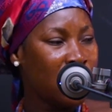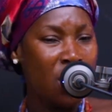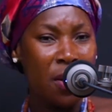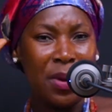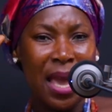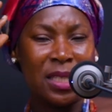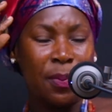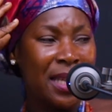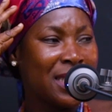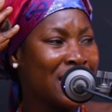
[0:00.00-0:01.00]
Don't be
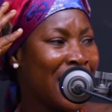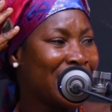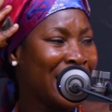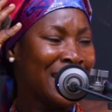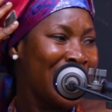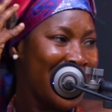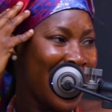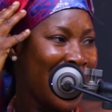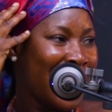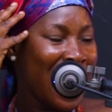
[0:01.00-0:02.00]
expecting the thing
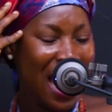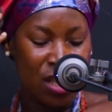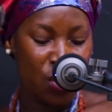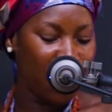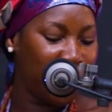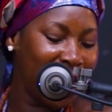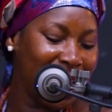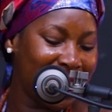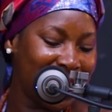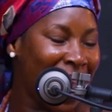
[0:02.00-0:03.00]
here and you feel
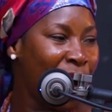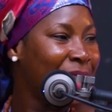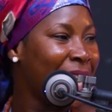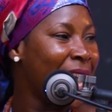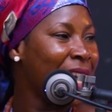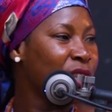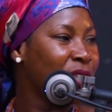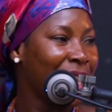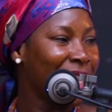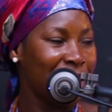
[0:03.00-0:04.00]
it down there and
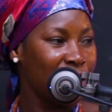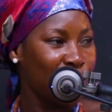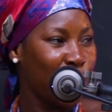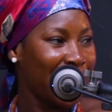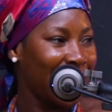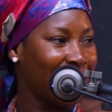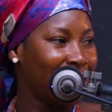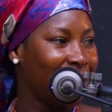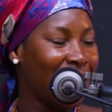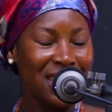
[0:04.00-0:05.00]
you think it is okay.
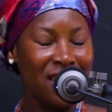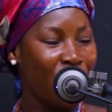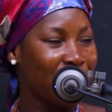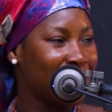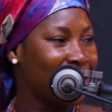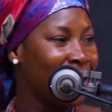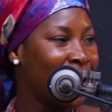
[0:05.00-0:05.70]
It's not.